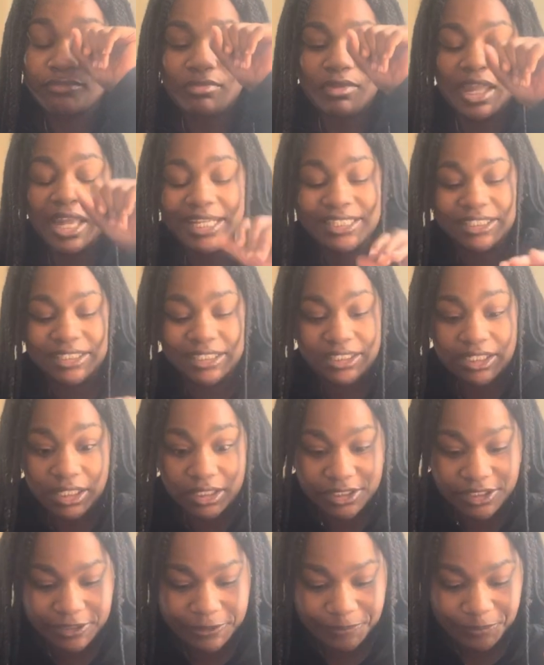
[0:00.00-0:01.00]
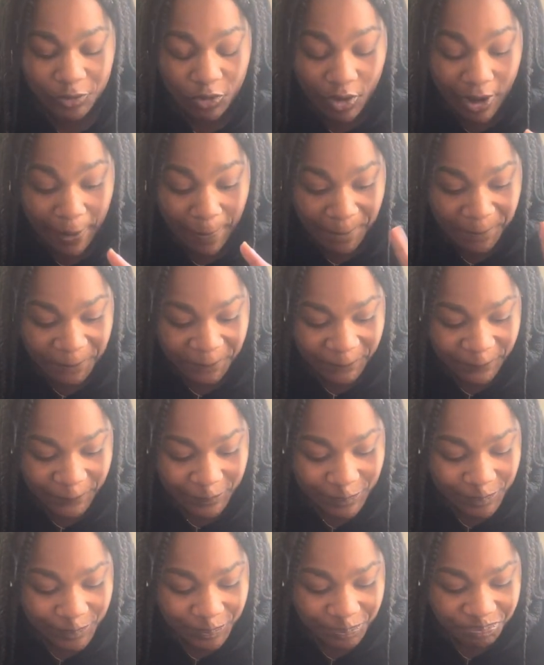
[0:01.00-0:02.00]
It's disgusting. Okay.
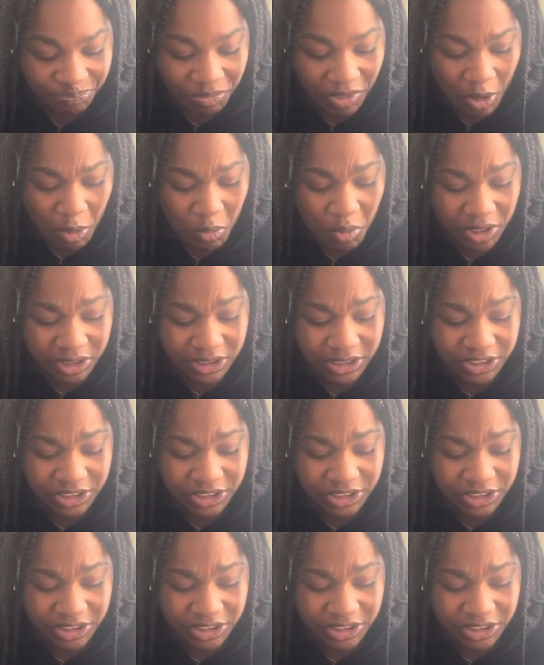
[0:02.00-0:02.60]
What's